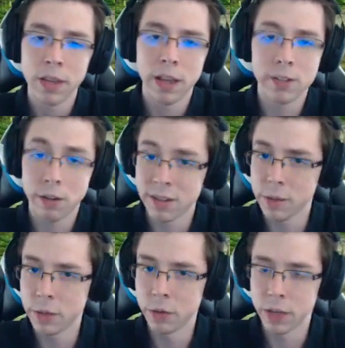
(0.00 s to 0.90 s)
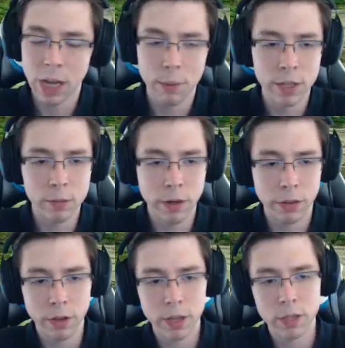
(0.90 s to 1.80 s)
As always, let me know in the comments what your
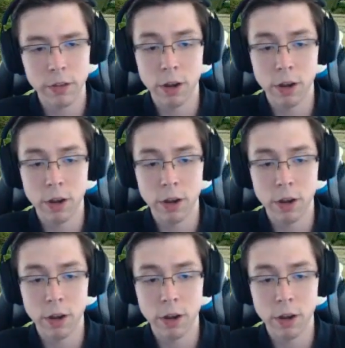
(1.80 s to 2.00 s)
thoughts are